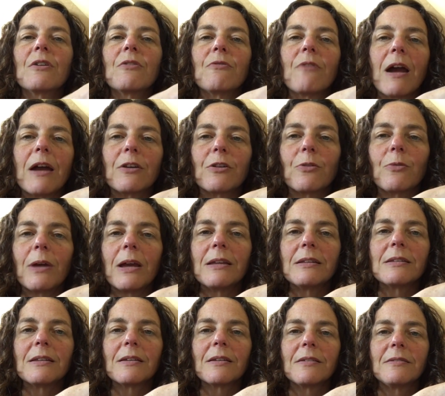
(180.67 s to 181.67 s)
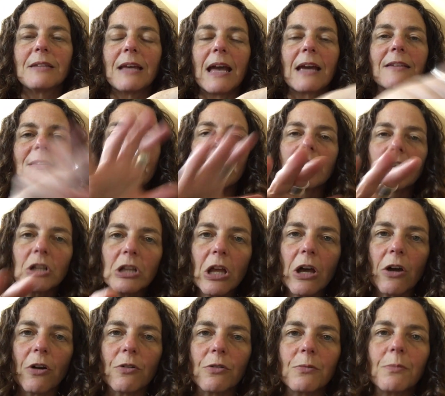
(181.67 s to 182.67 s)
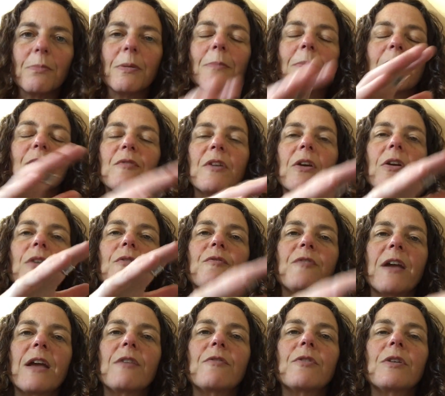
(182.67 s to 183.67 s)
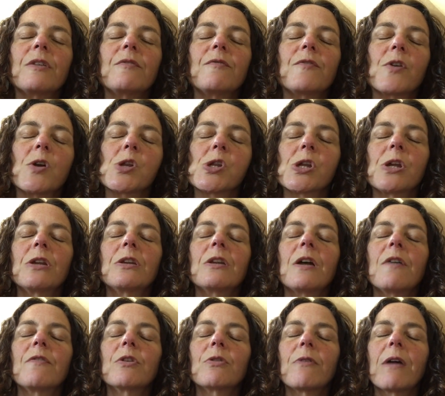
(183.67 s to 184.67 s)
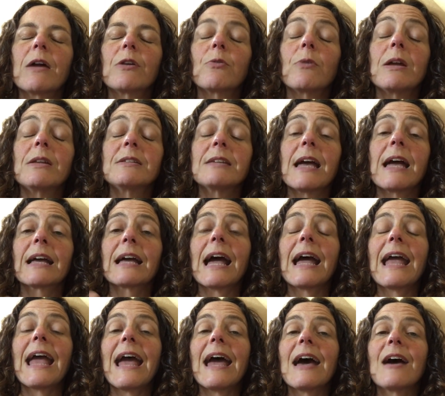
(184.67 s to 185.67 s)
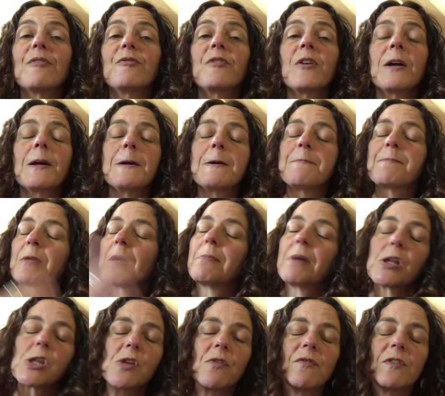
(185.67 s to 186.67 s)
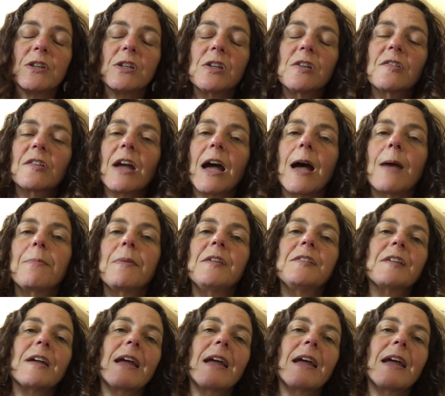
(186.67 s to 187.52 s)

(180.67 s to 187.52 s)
Rider-Waite deck. Not clone, but my very favorite version of the Rider-Waite deck. I have a bunch of vintage copies.